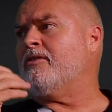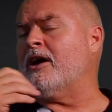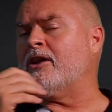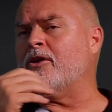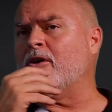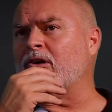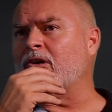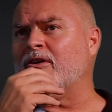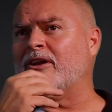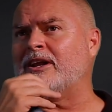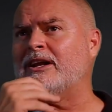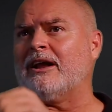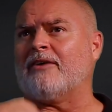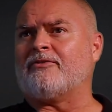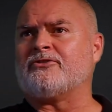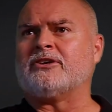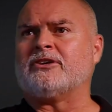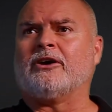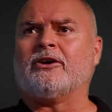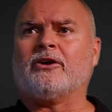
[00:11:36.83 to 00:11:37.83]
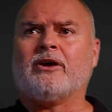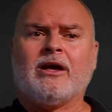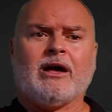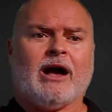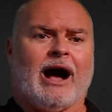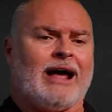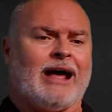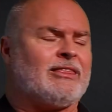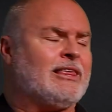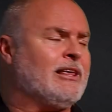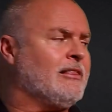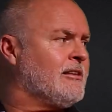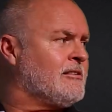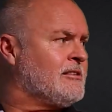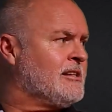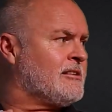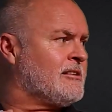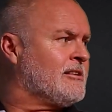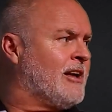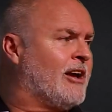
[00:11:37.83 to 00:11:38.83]
They're not good enough. So I think the
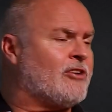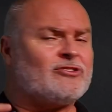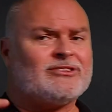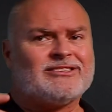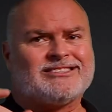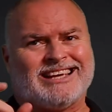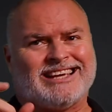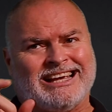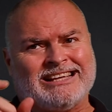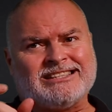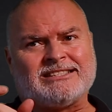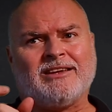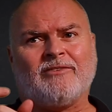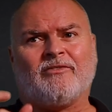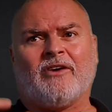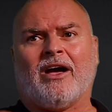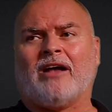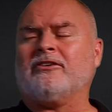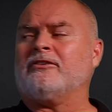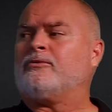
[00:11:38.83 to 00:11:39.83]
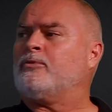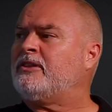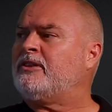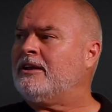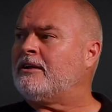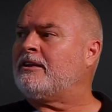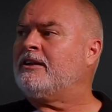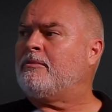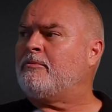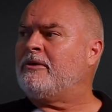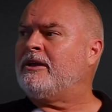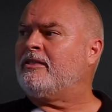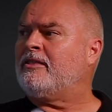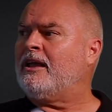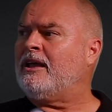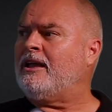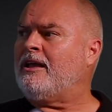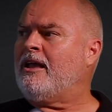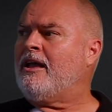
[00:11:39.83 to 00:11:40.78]
Six Nations is devalued with Italy being there.